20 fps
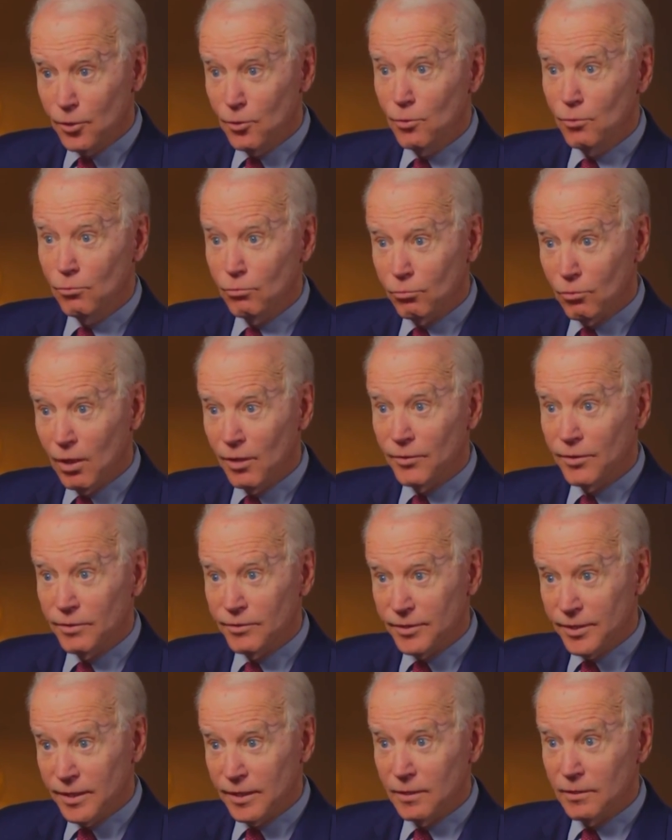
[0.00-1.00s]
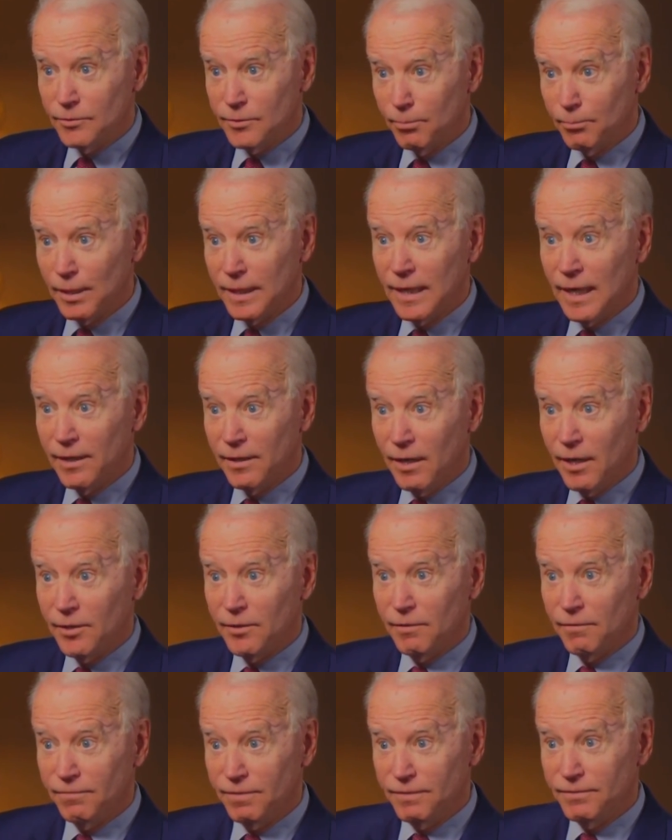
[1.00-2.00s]
You run the deal to bring out
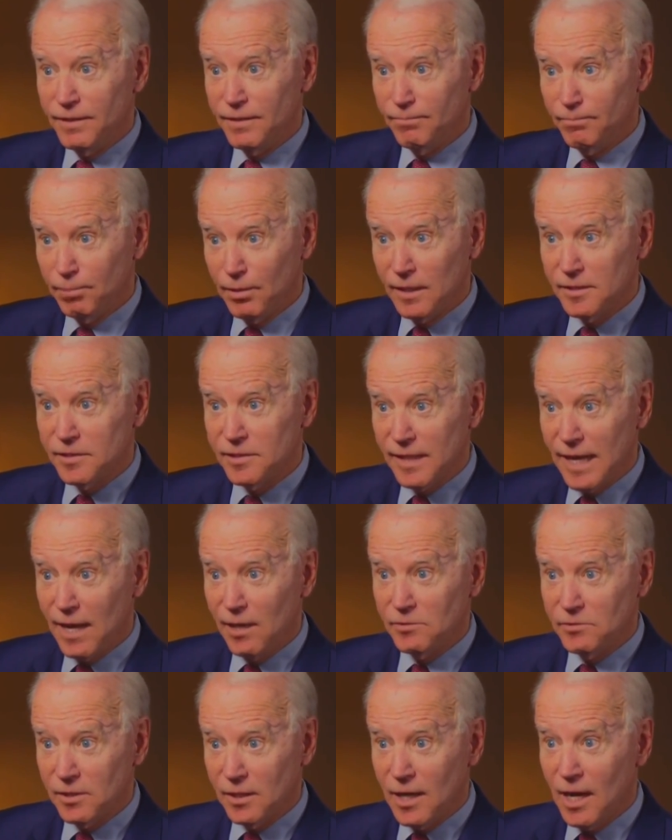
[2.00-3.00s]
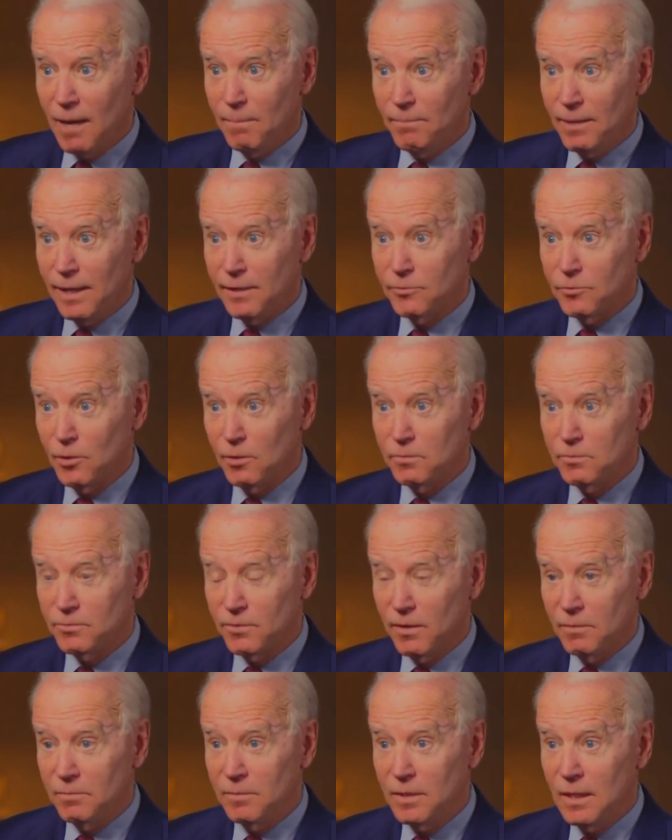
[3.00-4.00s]
150 plus thousand combat
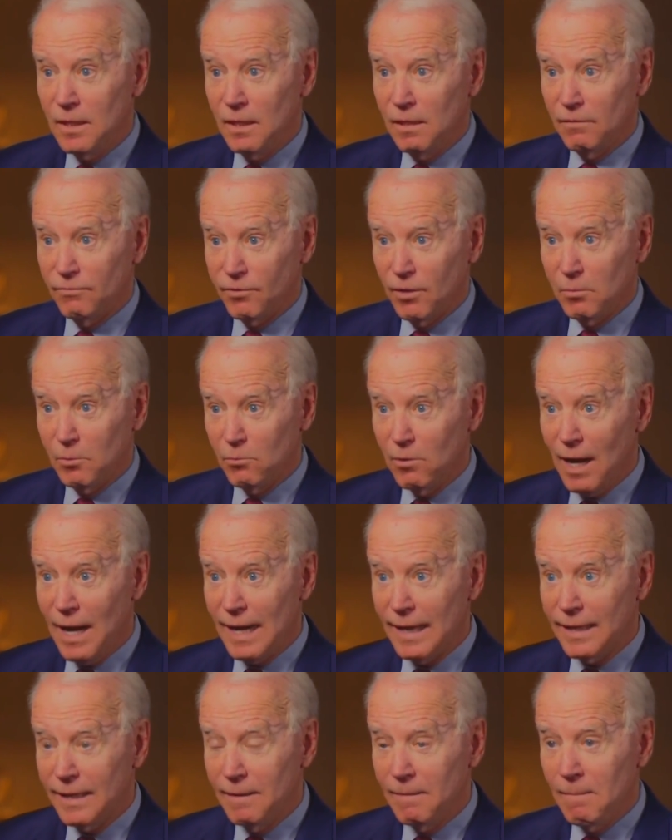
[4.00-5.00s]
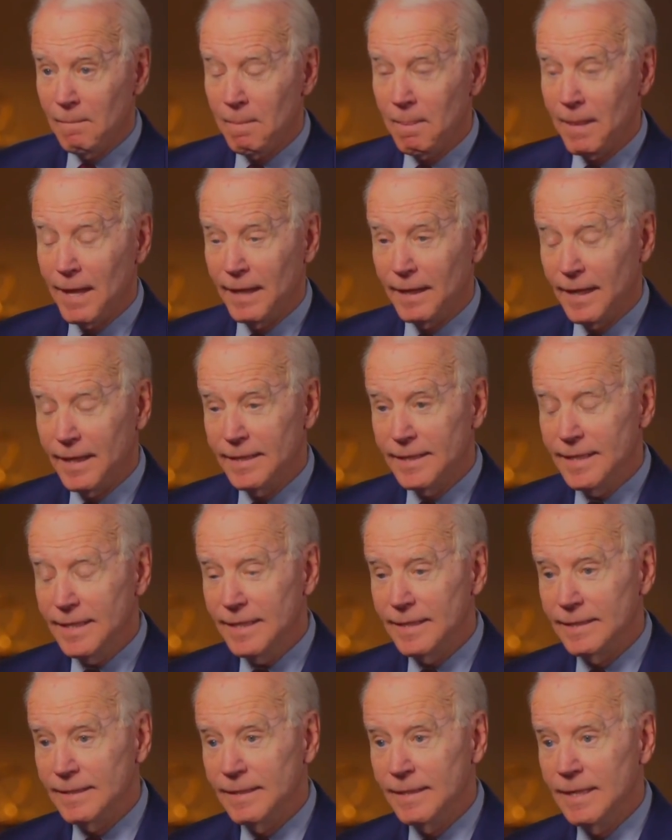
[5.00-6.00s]
troops from, from Iraq. And I
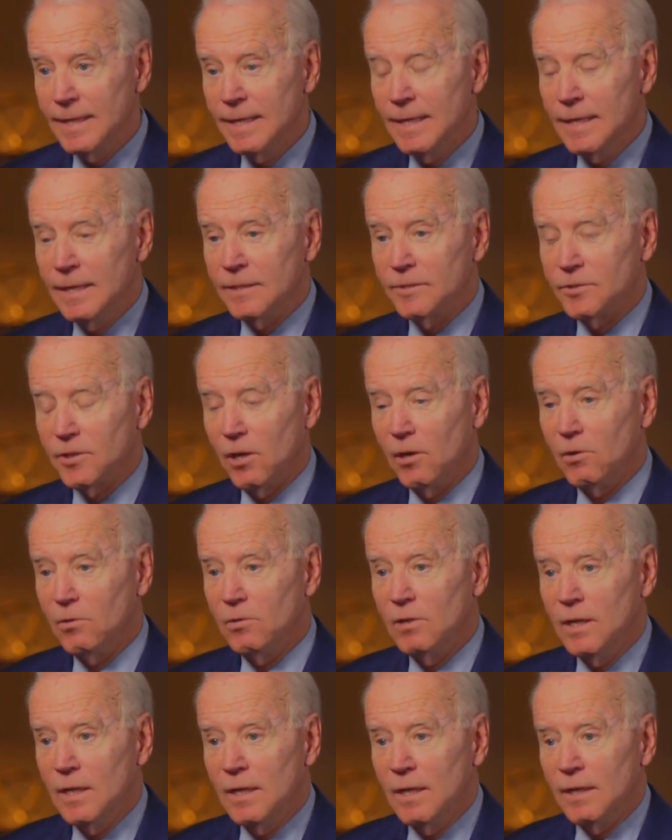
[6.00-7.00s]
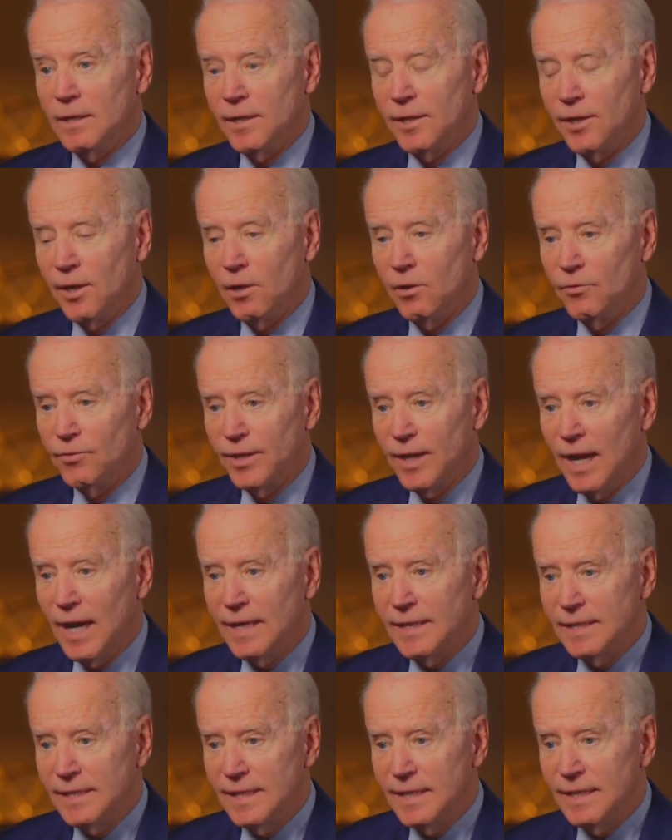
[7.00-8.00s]
did. So, you know, the
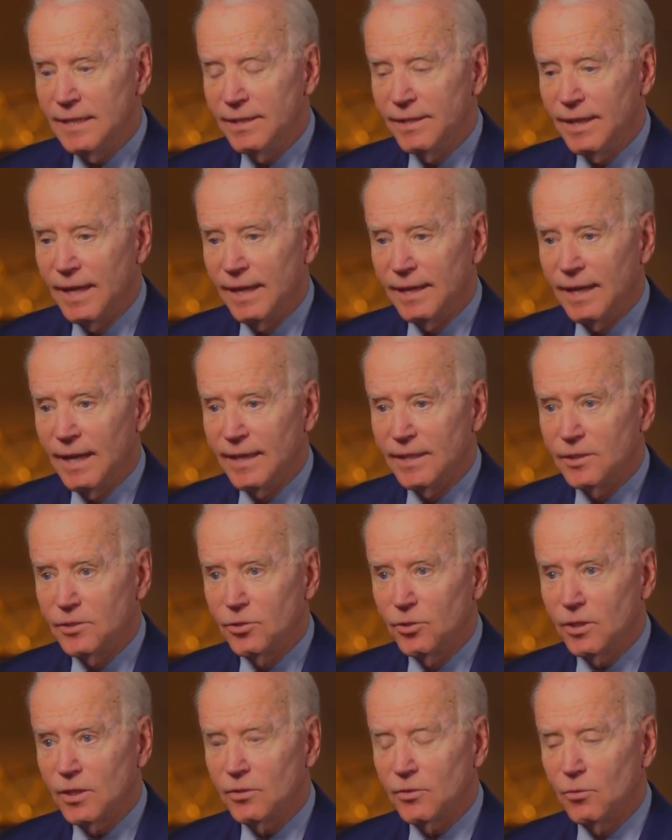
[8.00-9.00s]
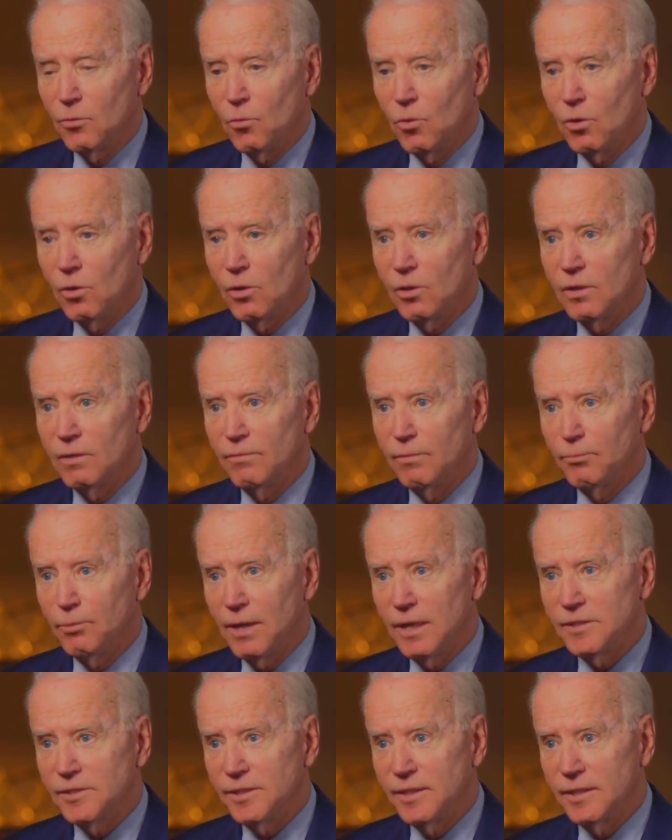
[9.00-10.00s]
idea that I took the word of a
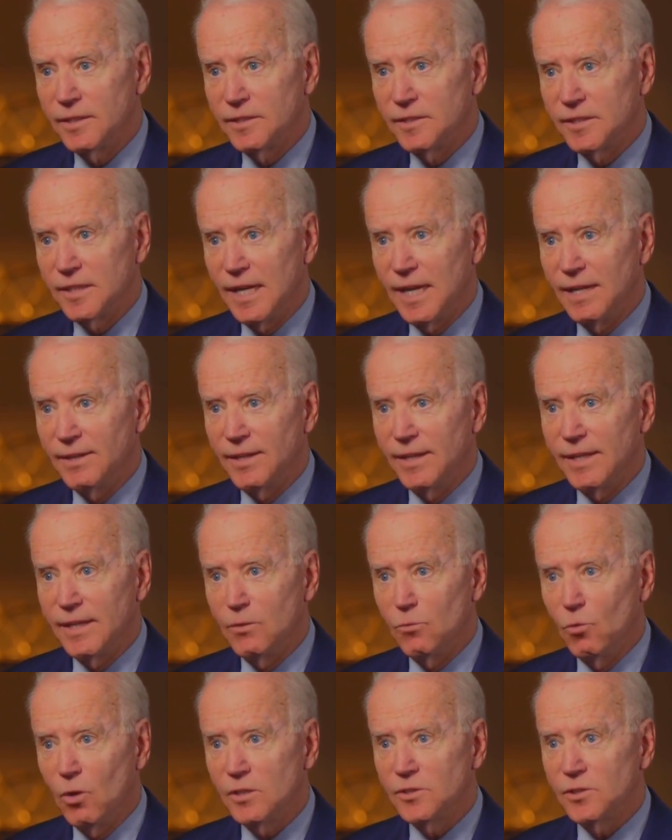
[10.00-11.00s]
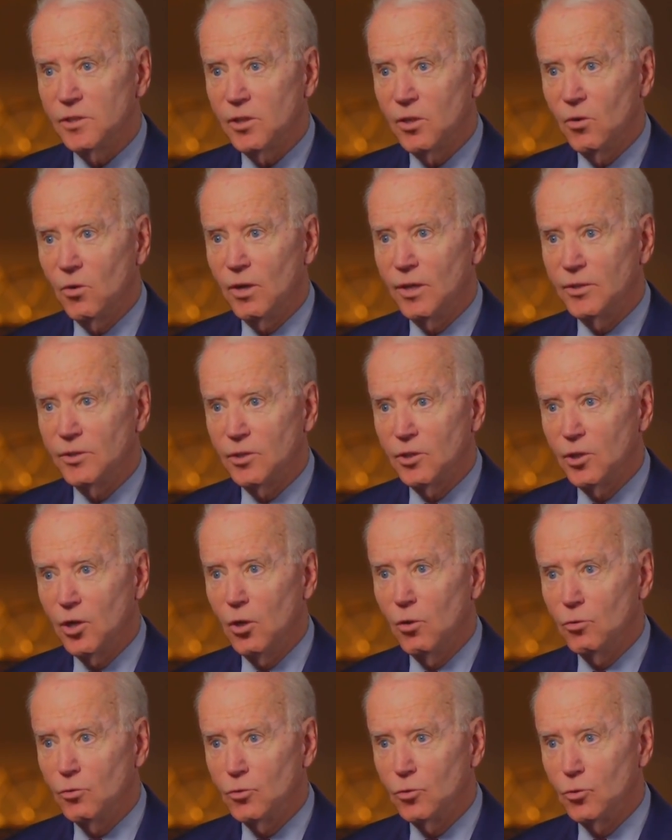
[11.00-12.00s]
president saying that he wasn't going to
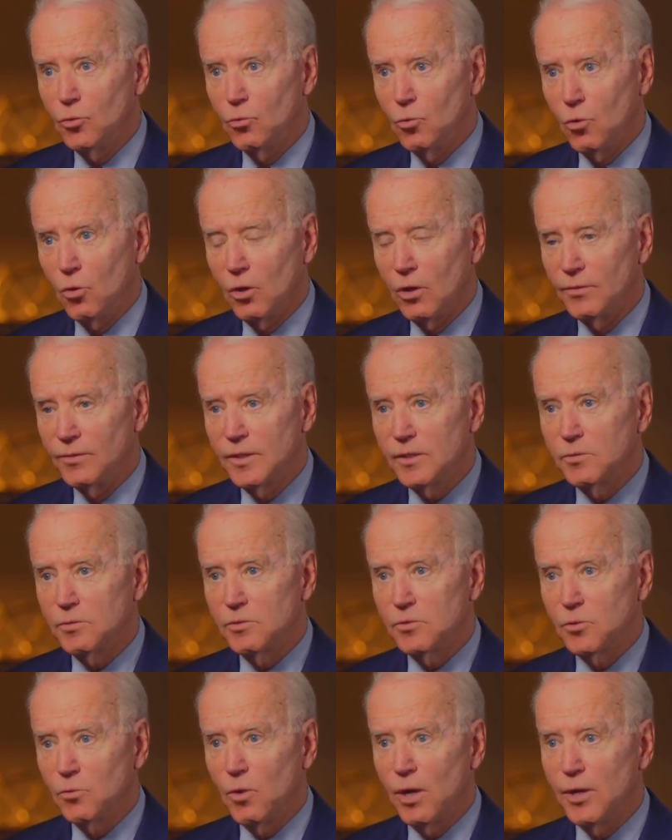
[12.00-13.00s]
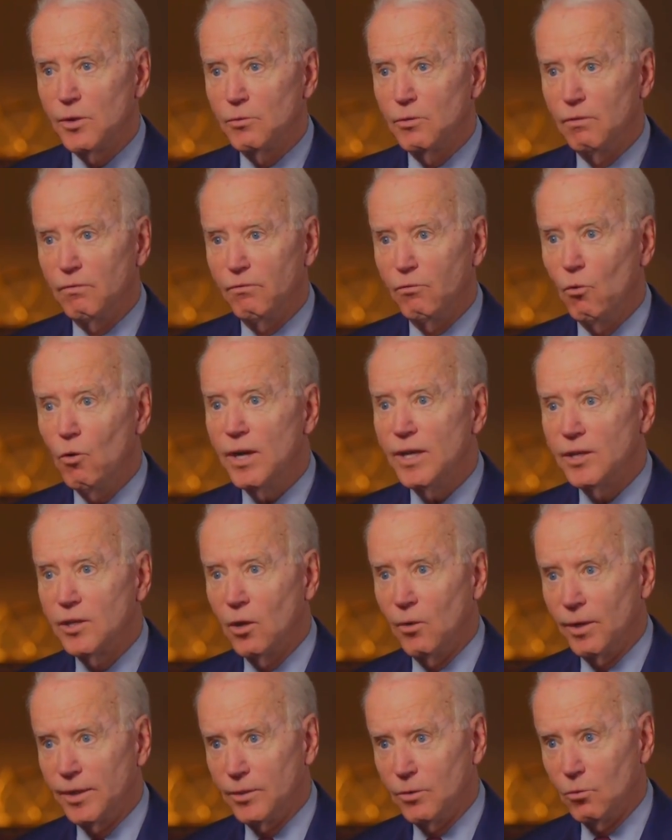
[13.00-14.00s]
go to war and this was the way to avoid
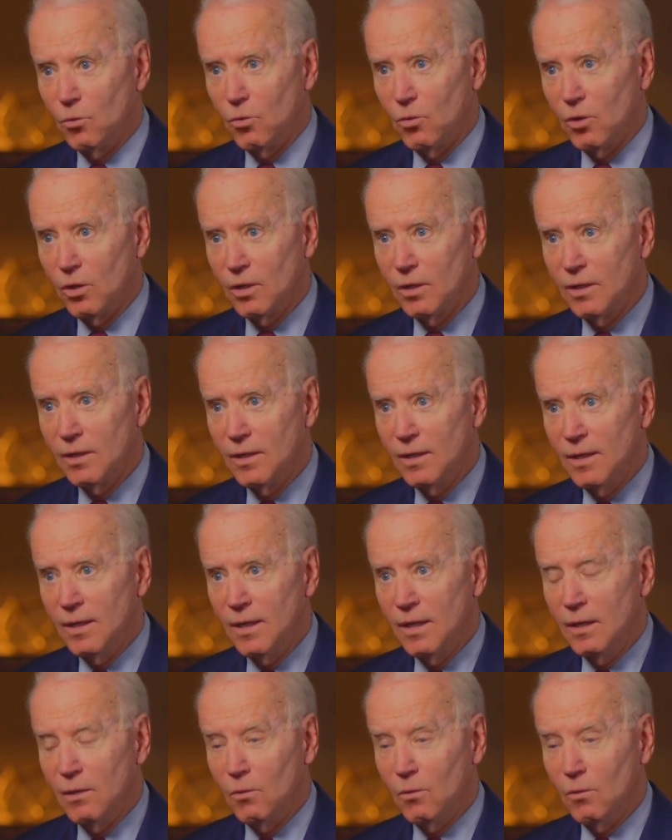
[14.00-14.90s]
going to war